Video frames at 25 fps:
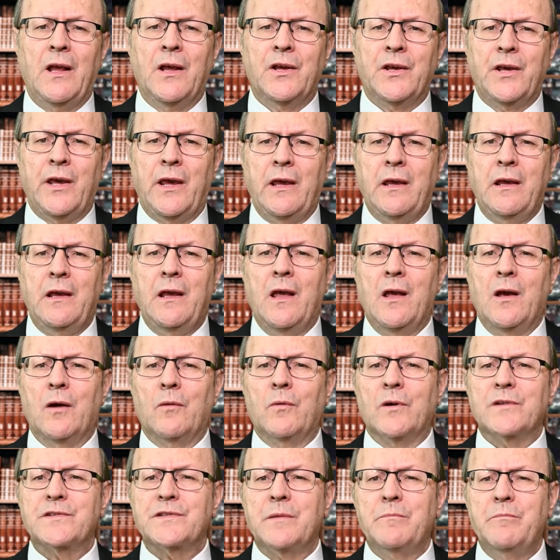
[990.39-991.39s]
King
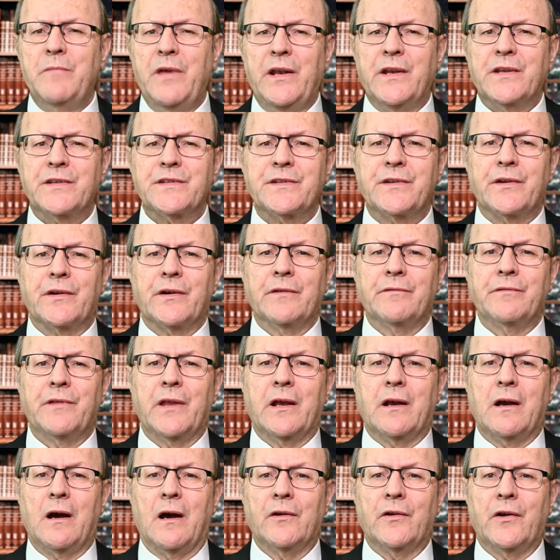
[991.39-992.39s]
was a minister of the
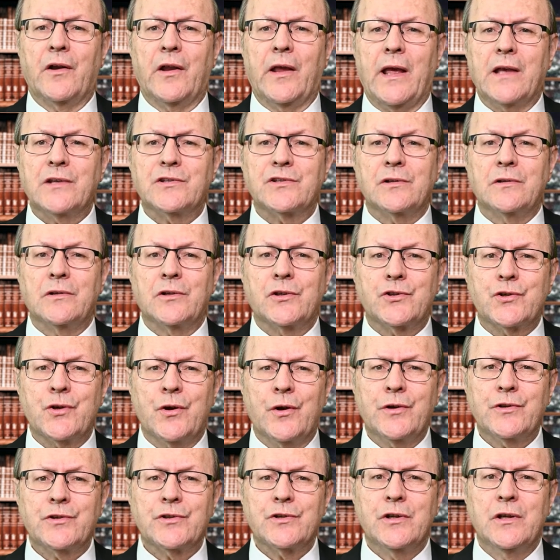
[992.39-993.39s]
Congregational
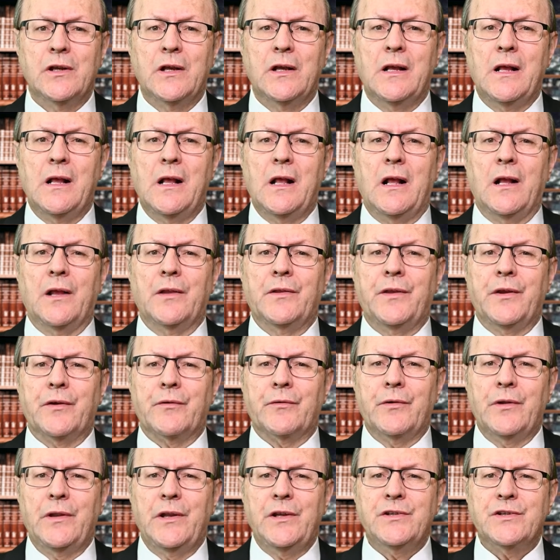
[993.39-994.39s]
Church, the
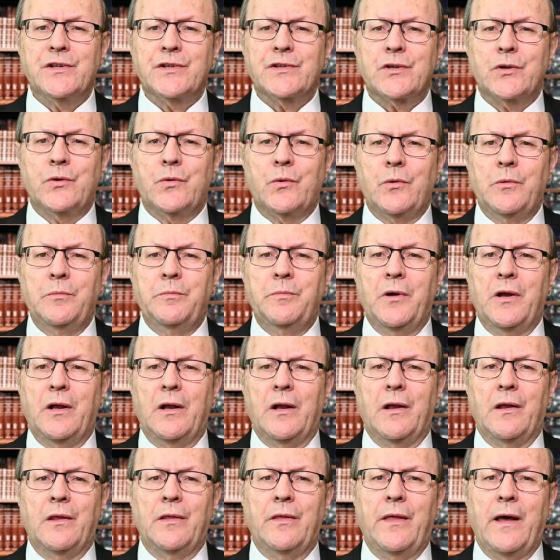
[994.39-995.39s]
religious group
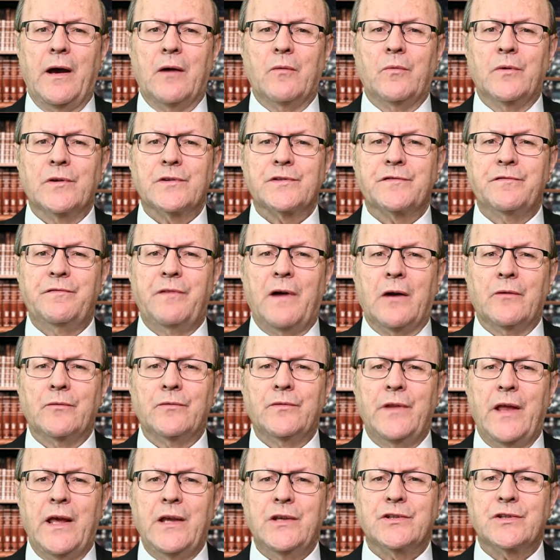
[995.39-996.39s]
that was
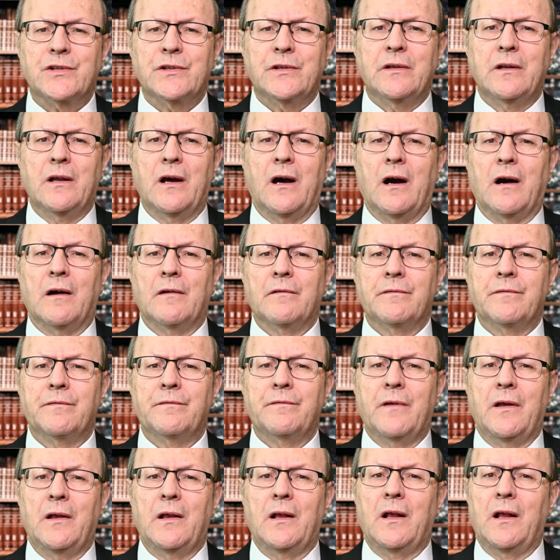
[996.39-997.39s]
foundation of
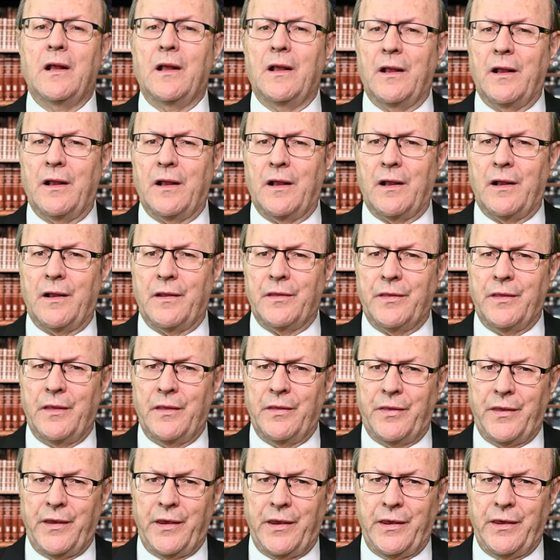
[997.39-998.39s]

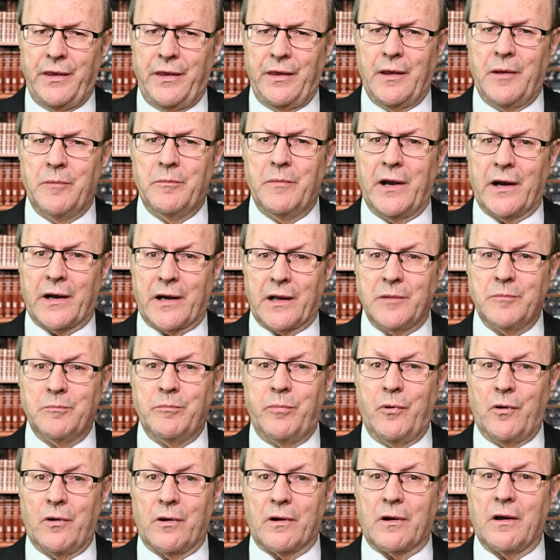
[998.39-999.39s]
the American
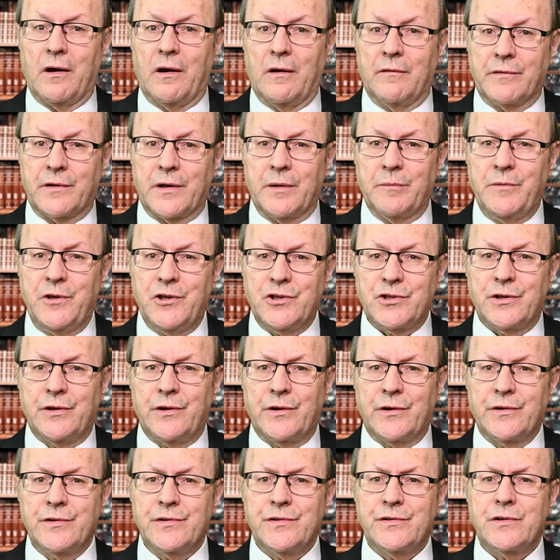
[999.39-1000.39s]
Board of
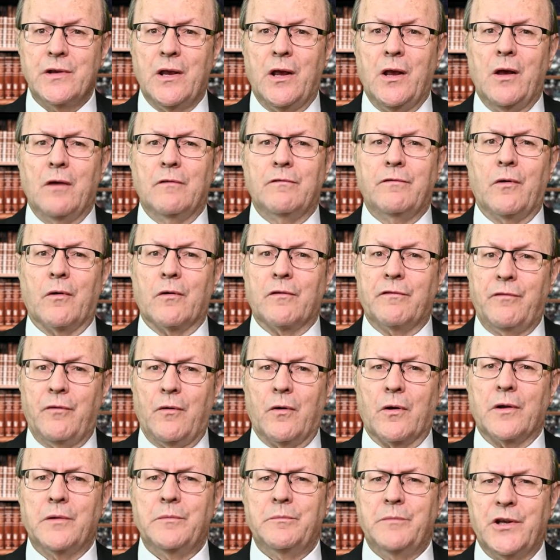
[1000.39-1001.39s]
Commissioners for
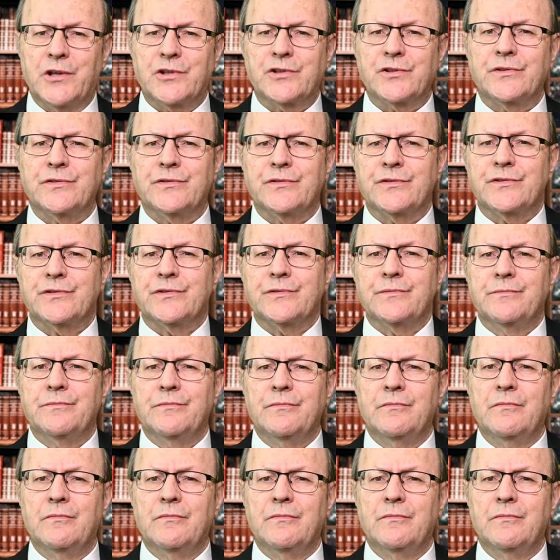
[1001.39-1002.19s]
Foreign Missions,